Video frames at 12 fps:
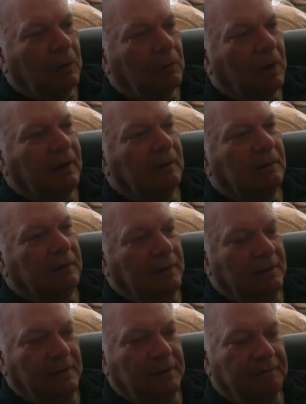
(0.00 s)
Well,
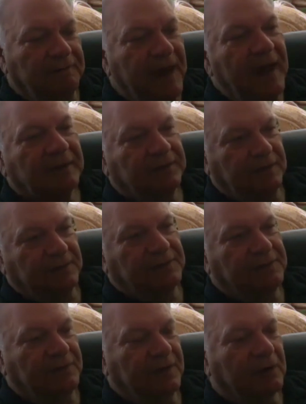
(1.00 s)
the fact
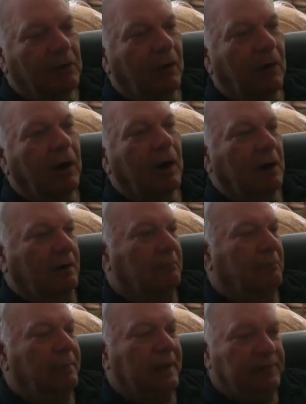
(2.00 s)
is, there are
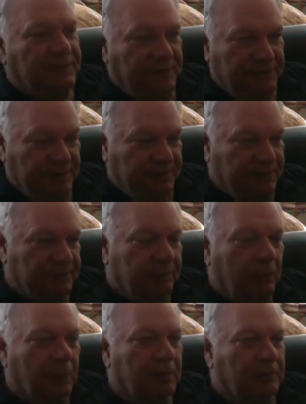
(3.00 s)
bases
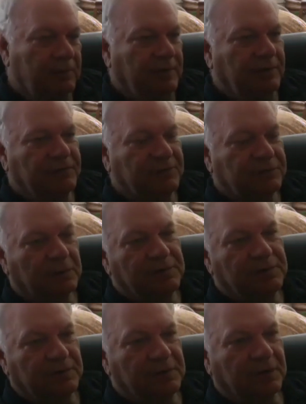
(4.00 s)
for these
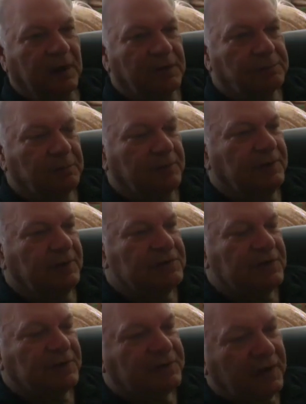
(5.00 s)
stories in the Gospels.
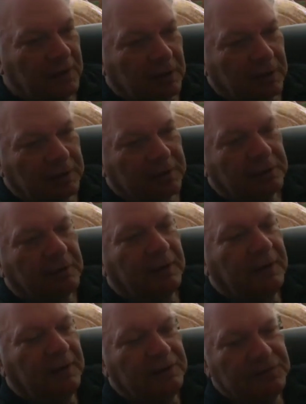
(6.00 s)
It's just they are
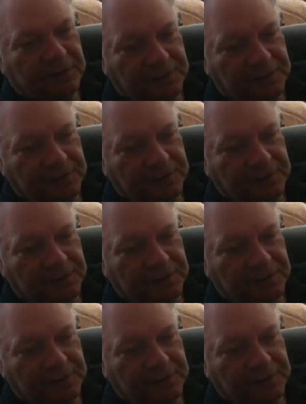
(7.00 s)
occurring in